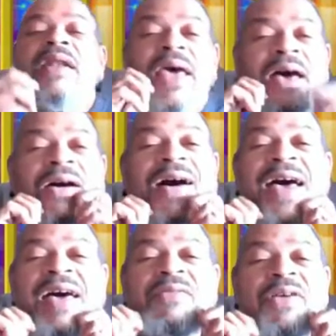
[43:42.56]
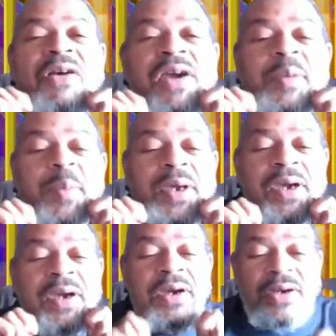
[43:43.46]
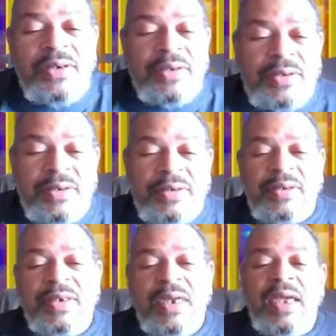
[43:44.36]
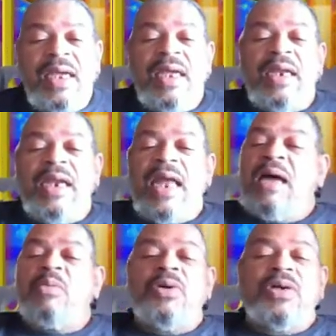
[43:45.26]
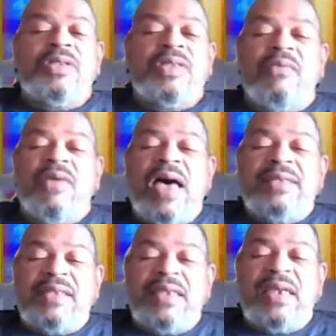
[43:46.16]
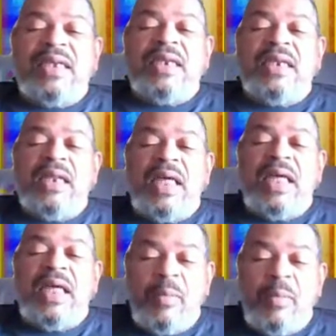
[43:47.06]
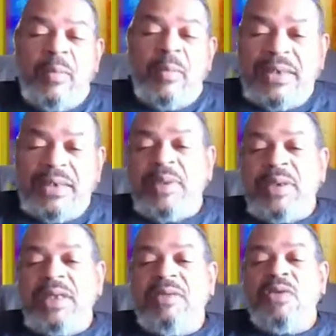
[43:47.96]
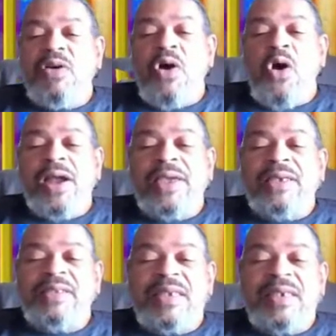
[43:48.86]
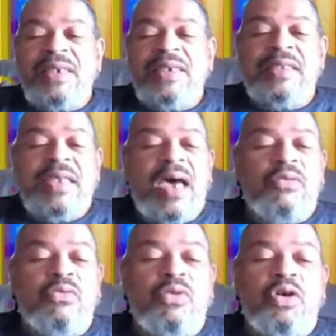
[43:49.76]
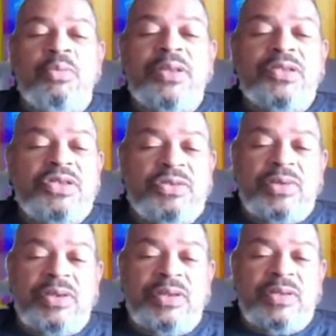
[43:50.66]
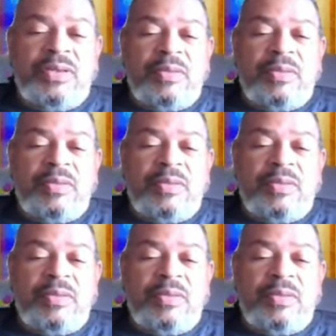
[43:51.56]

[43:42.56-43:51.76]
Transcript: Now I have a gray beard. Not once have I seen an abandoned believer or his kids out roaming the streets.